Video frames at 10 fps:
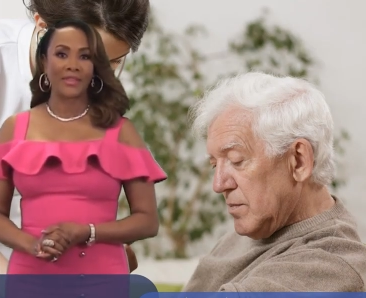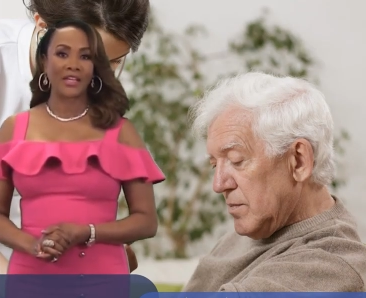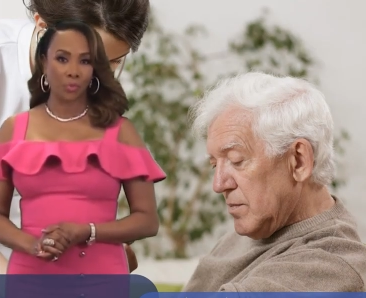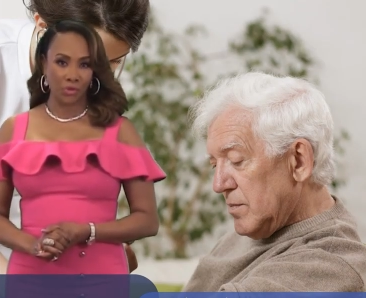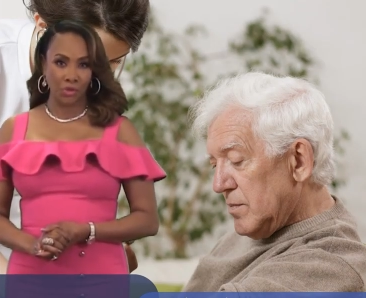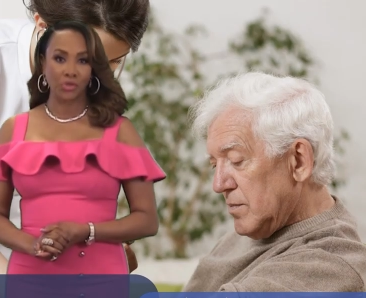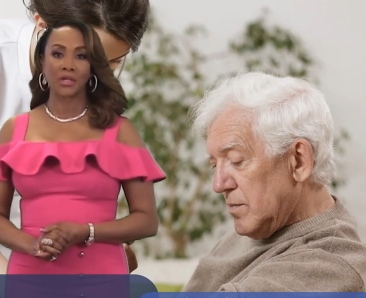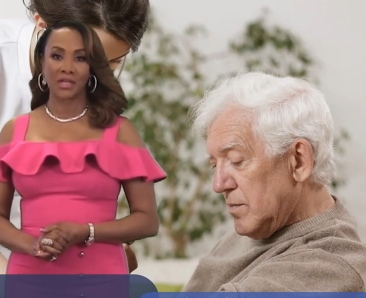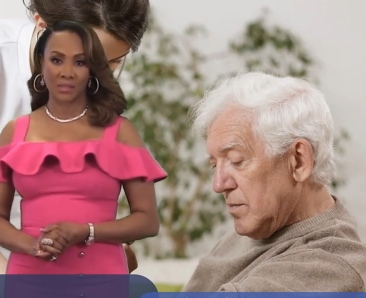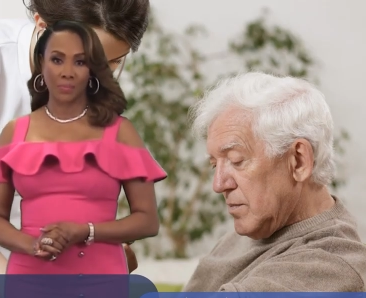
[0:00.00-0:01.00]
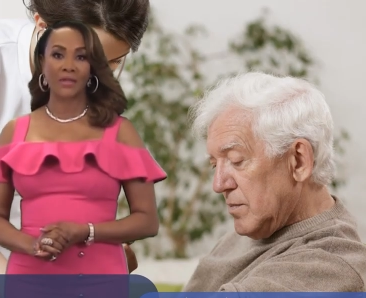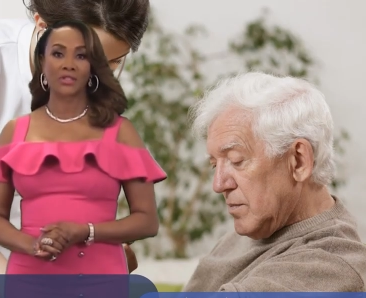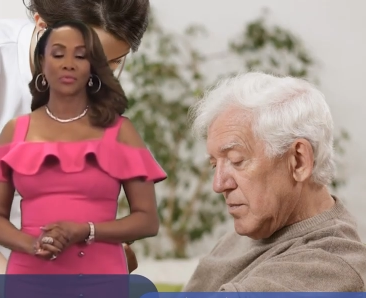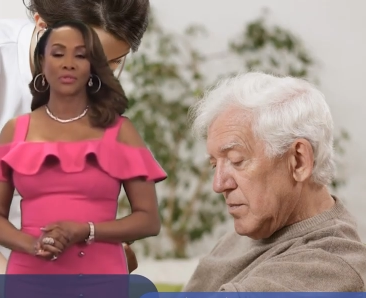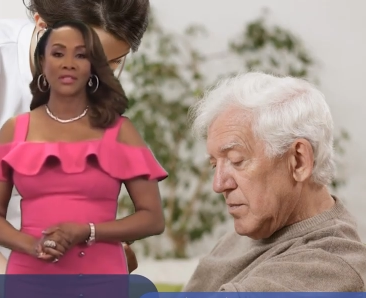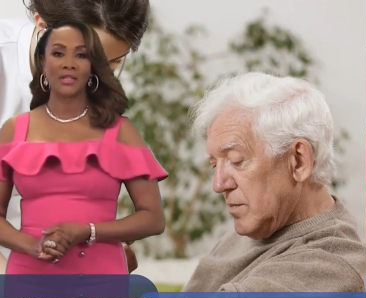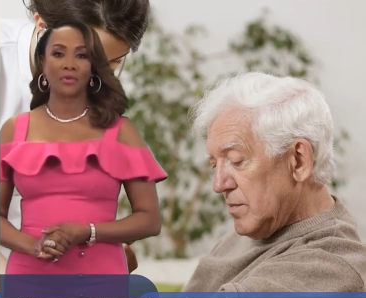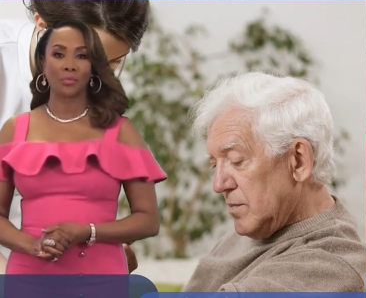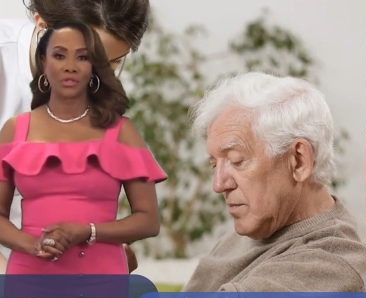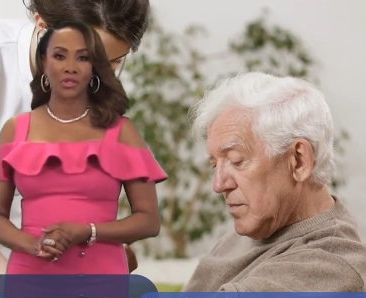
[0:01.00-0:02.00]
Speaker 1: That's what you should expect to receive
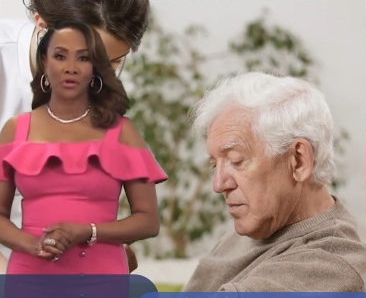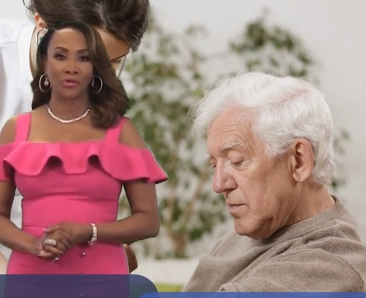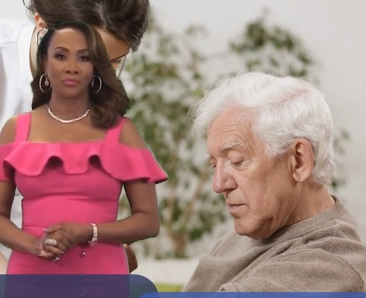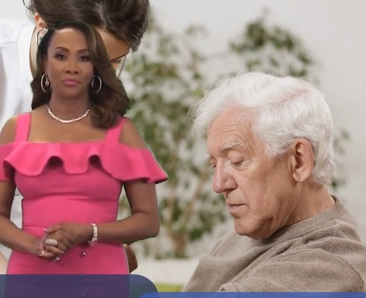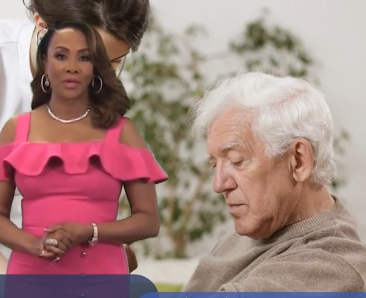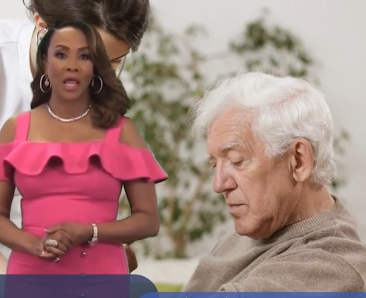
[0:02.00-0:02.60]
in return.